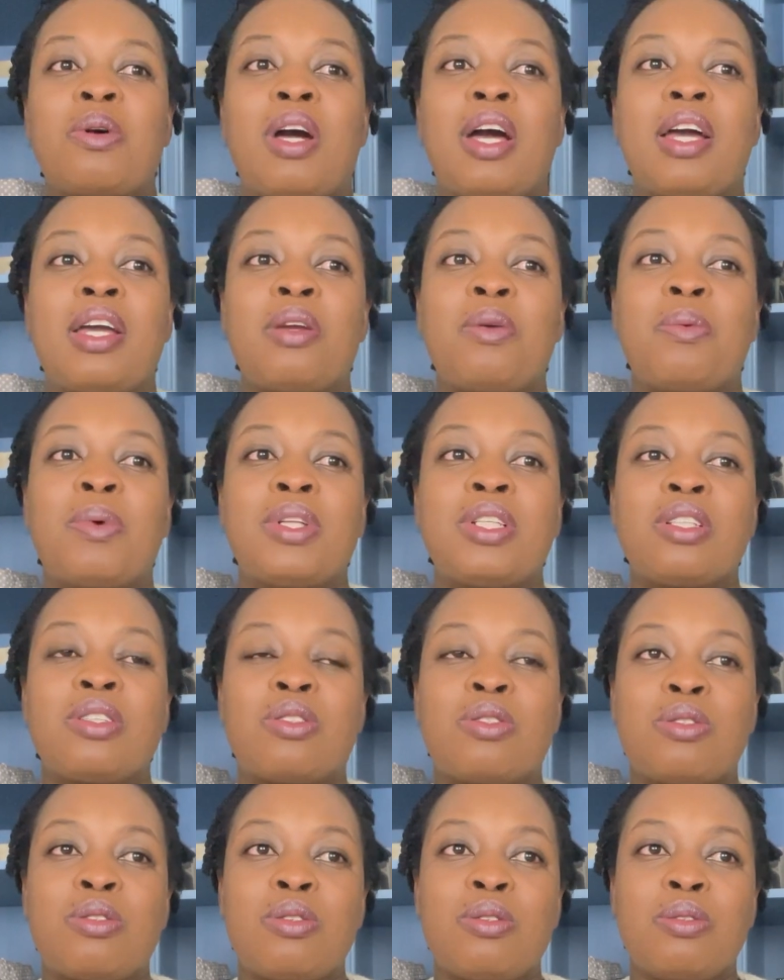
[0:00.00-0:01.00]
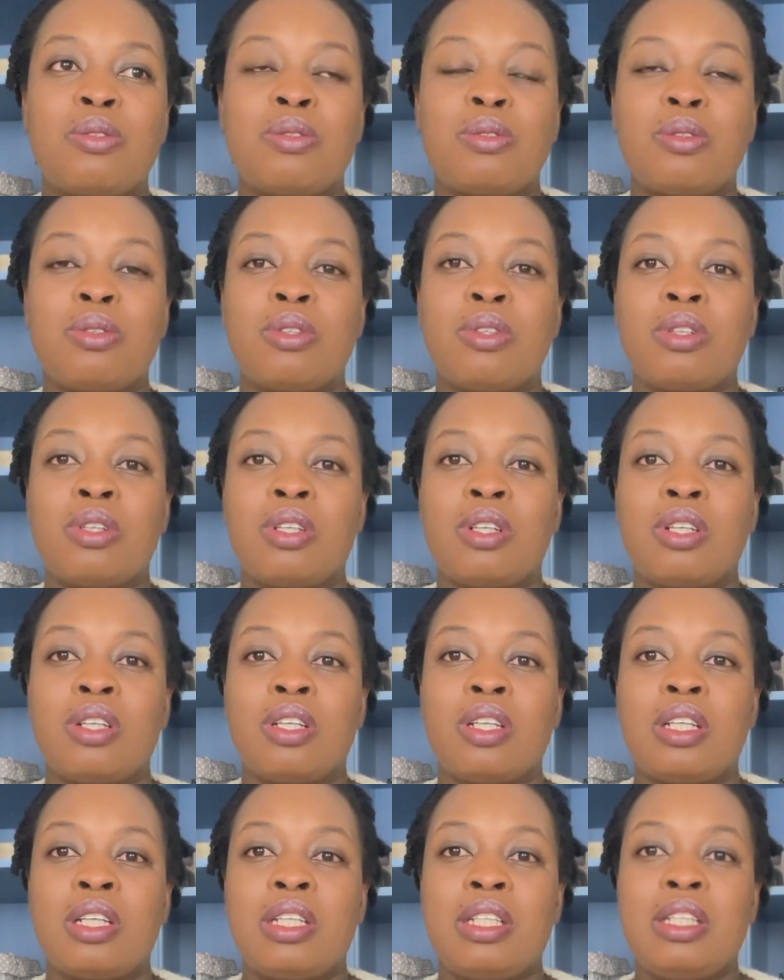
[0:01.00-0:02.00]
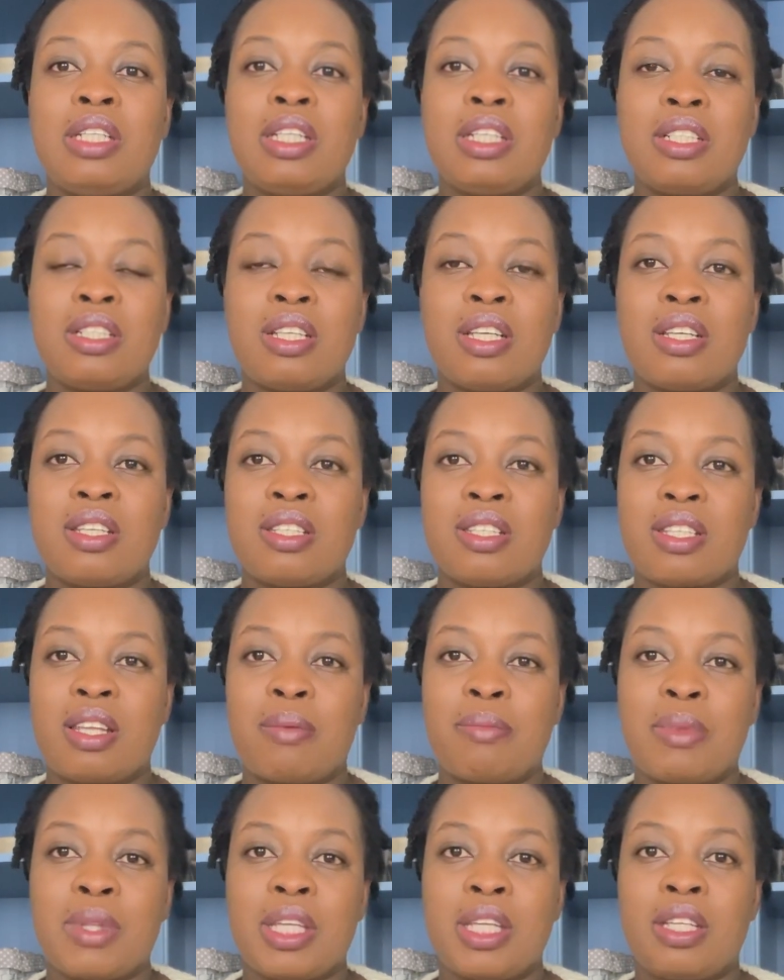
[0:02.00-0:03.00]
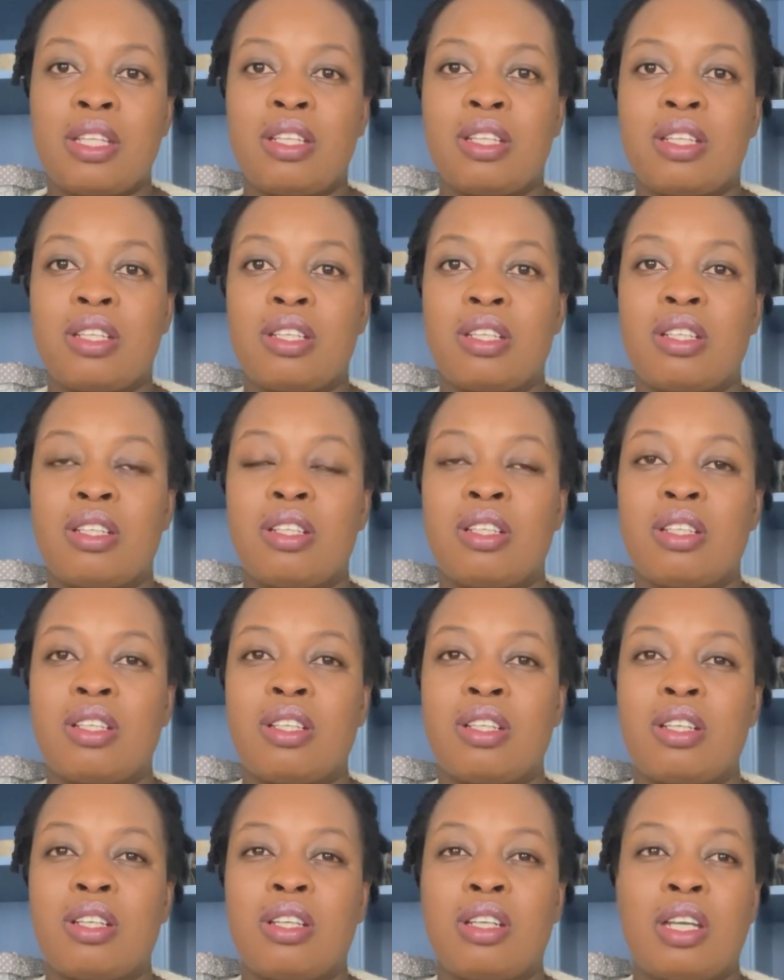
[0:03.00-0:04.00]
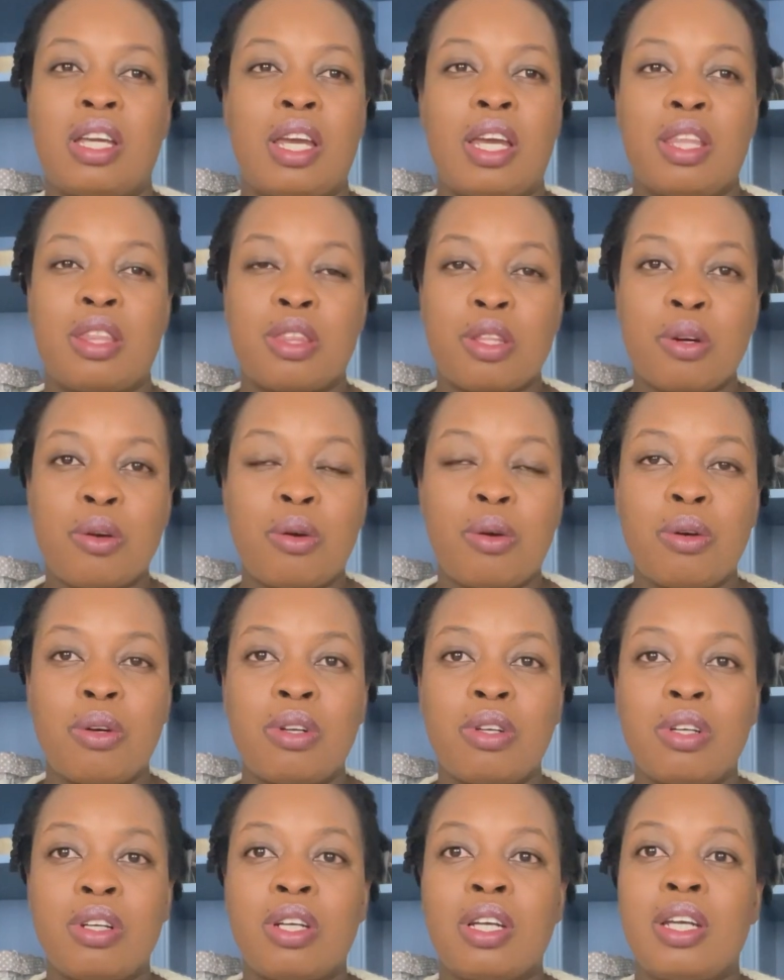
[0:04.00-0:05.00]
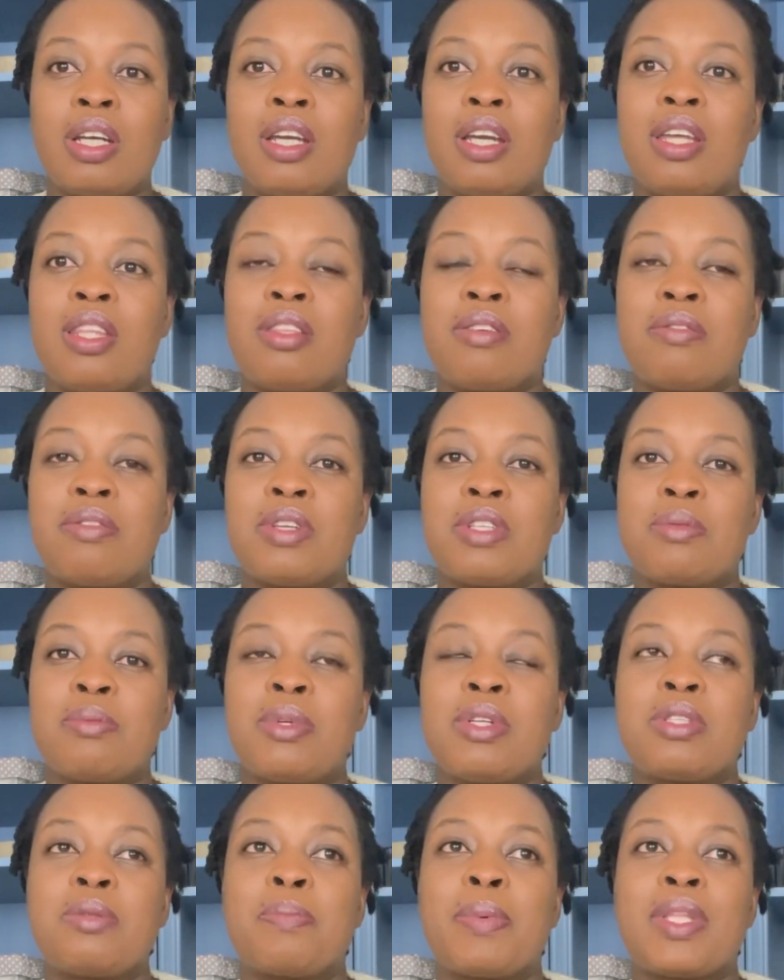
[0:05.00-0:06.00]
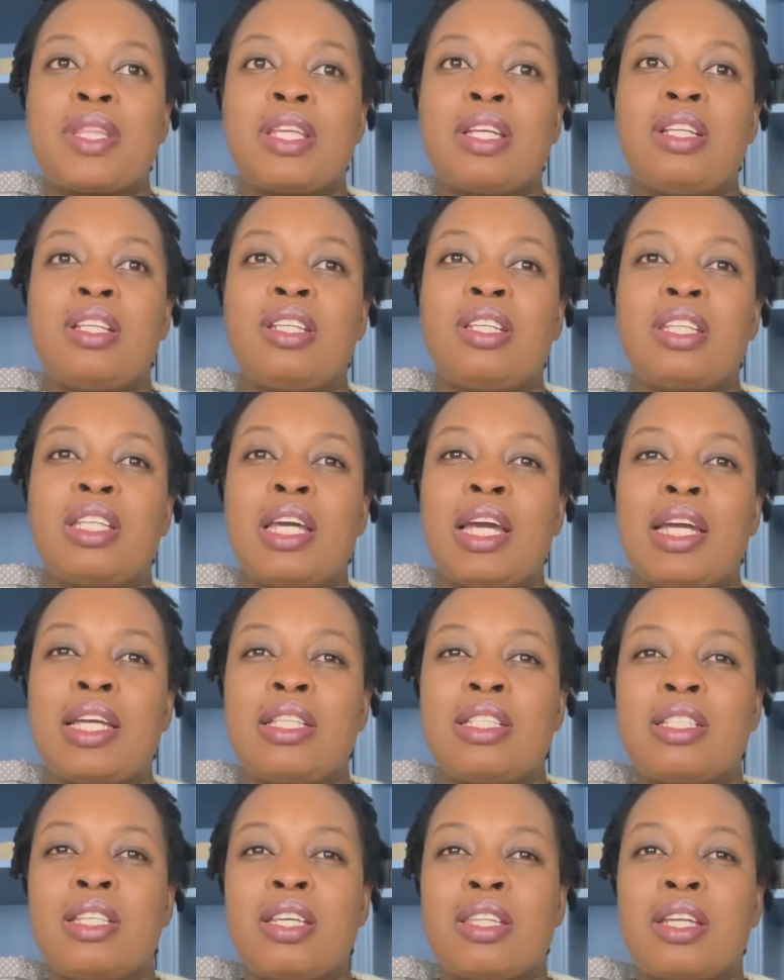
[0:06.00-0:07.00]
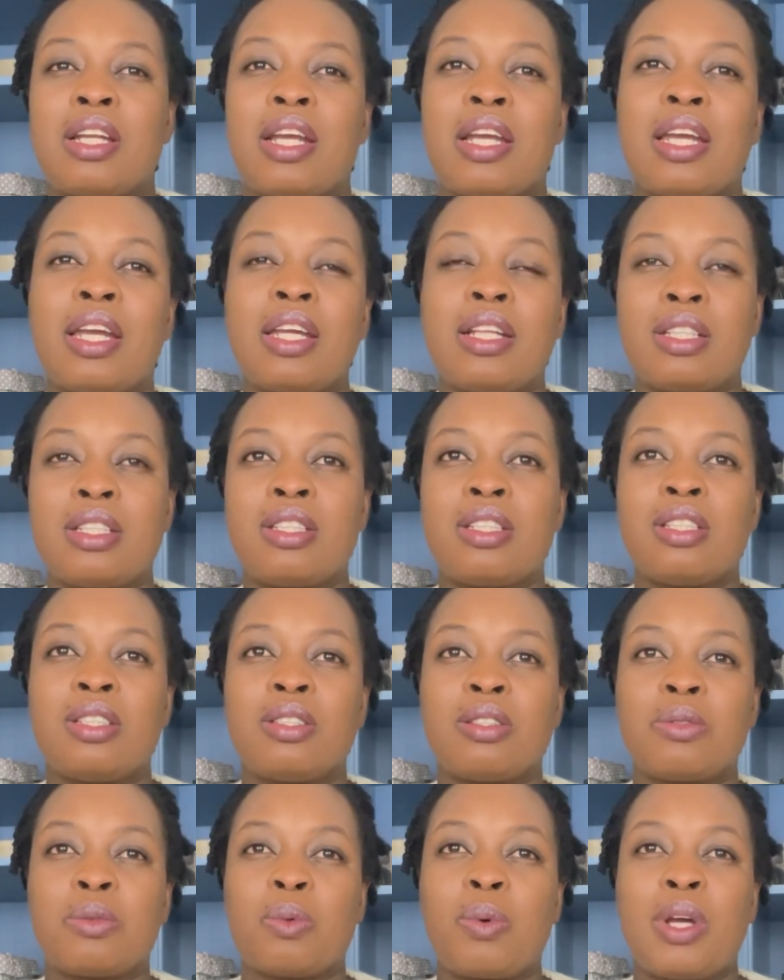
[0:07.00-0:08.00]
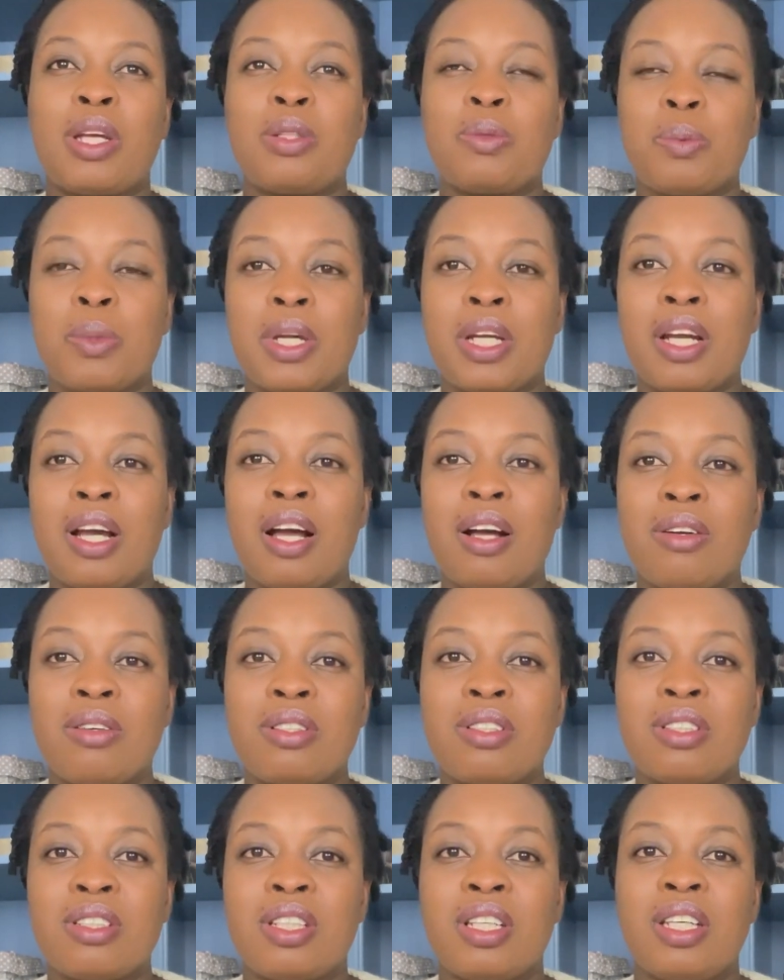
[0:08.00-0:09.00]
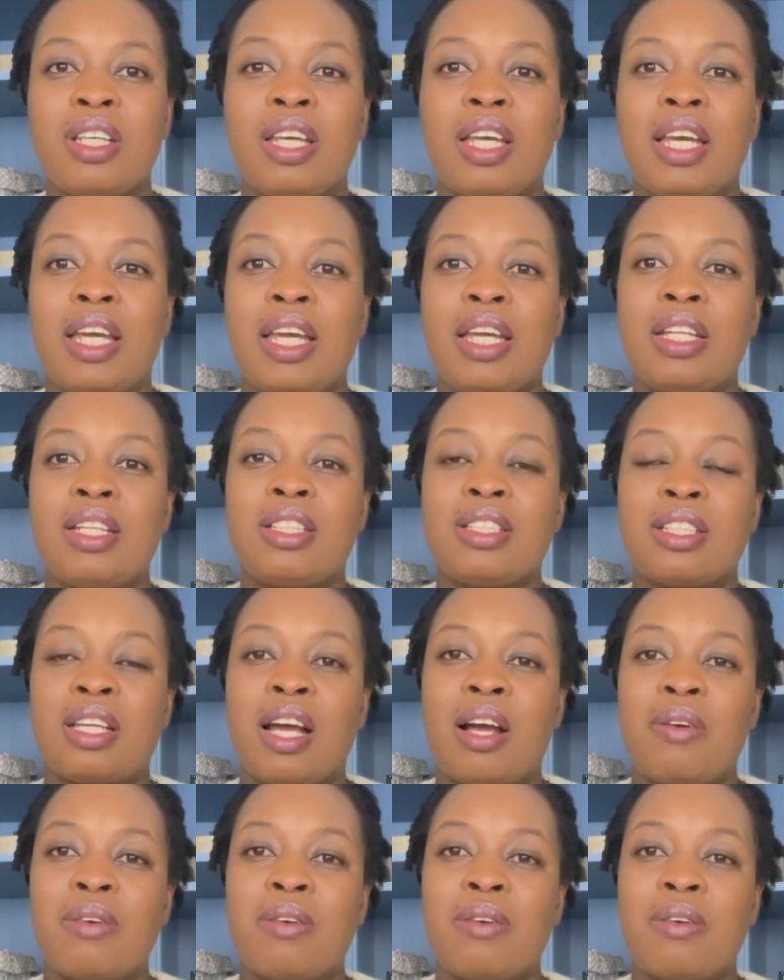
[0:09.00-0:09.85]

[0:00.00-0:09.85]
I wanted to knit something, a throw in the first place, but then the idea that I had didn't quite work out and I